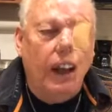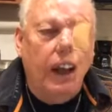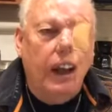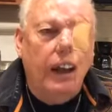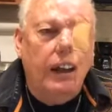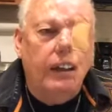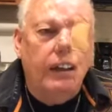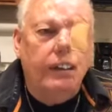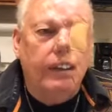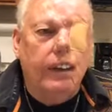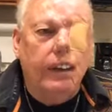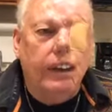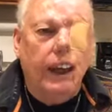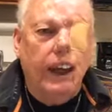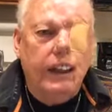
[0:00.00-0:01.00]
And
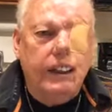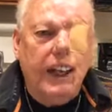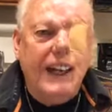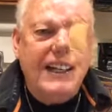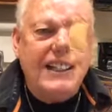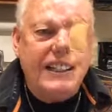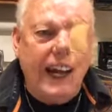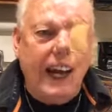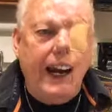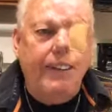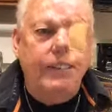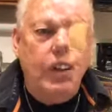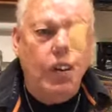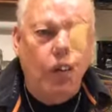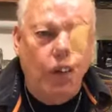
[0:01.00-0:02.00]
it takes
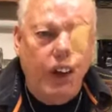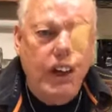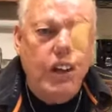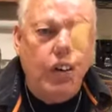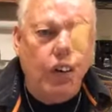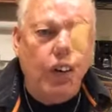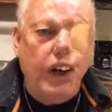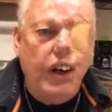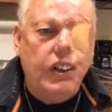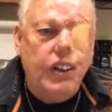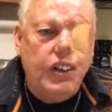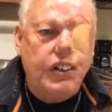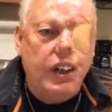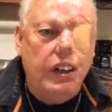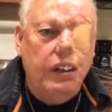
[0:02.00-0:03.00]
time to retrain
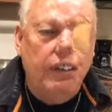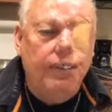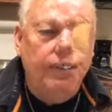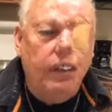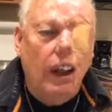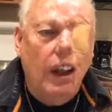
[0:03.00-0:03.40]
yourself.